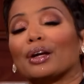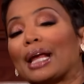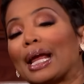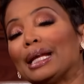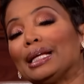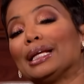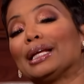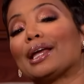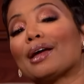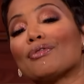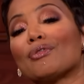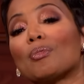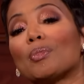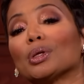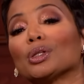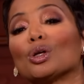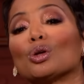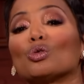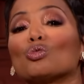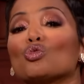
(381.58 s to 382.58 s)
Can you give him
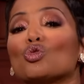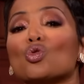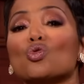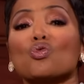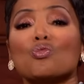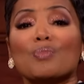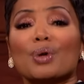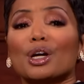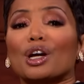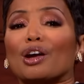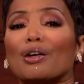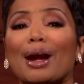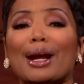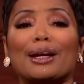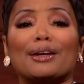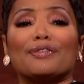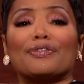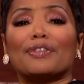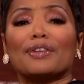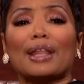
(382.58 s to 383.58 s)
a little room and
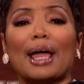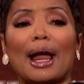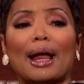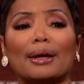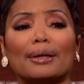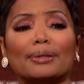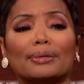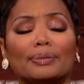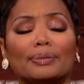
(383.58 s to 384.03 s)
credit for that?